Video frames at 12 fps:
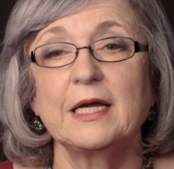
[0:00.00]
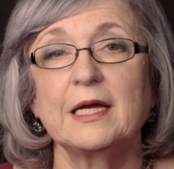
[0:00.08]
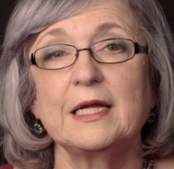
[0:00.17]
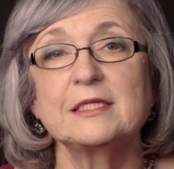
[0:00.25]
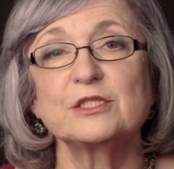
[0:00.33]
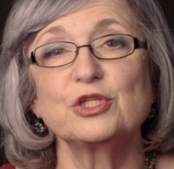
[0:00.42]

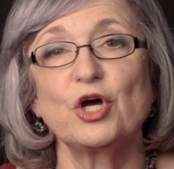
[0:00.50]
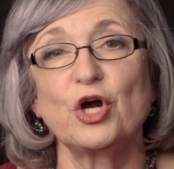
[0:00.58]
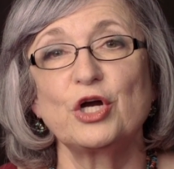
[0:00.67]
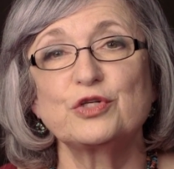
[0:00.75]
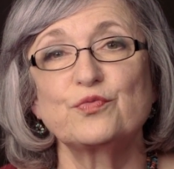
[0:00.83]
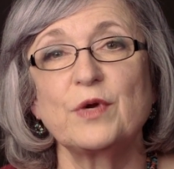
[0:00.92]
is
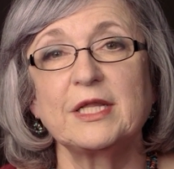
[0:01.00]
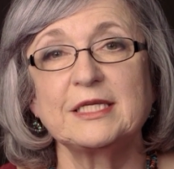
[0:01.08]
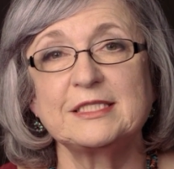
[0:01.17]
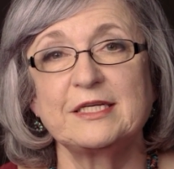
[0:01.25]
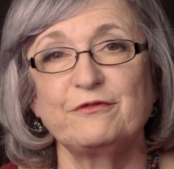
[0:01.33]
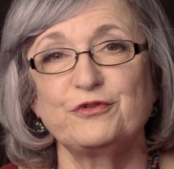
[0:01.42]
large
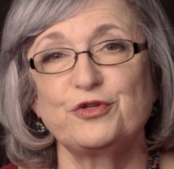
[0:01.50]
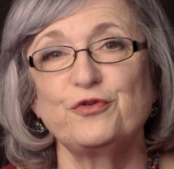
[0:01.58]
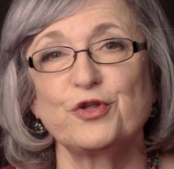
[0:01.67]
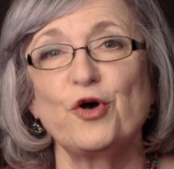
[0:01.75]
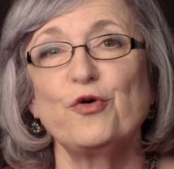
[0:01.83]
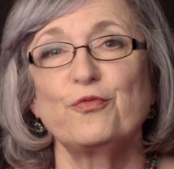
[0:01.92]
relative to the
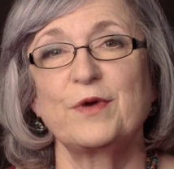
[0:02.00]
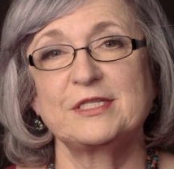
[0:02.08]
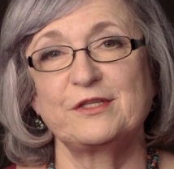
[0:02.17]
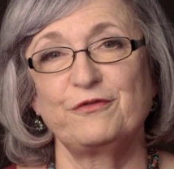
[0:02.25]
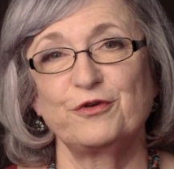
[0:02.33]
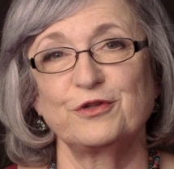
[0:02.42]
whole rest
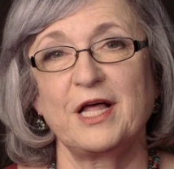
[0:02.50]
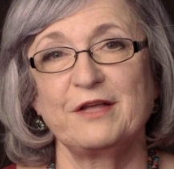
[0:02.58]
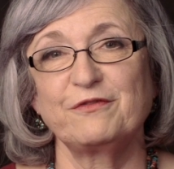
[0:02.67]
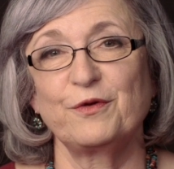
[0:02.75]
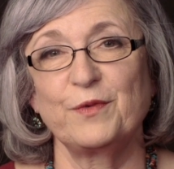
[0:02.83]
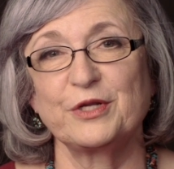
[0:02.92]
of your
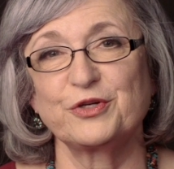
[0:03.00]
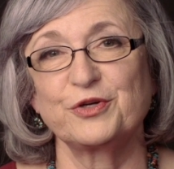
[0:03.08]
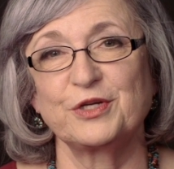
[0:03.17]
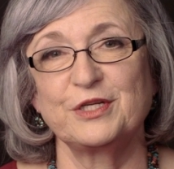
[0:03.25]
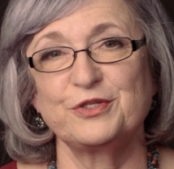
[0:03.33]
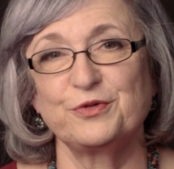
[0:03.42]
life and what you're
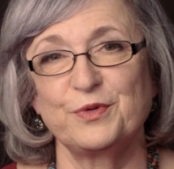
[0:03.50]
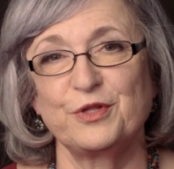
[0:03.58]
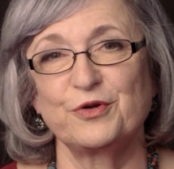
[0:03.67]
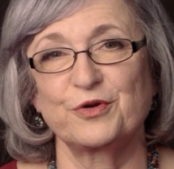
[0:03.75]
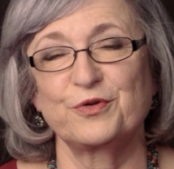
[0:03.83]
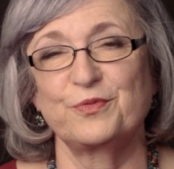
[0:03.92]
going to do with
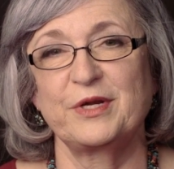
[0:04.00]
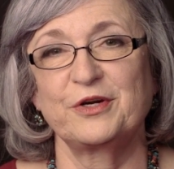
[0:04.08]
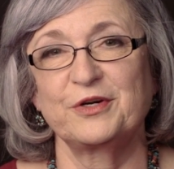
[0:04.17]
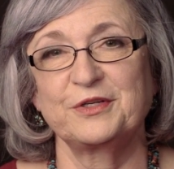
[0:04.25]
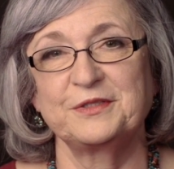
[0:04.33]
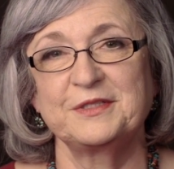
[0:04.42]
your
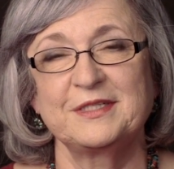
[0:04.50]
career,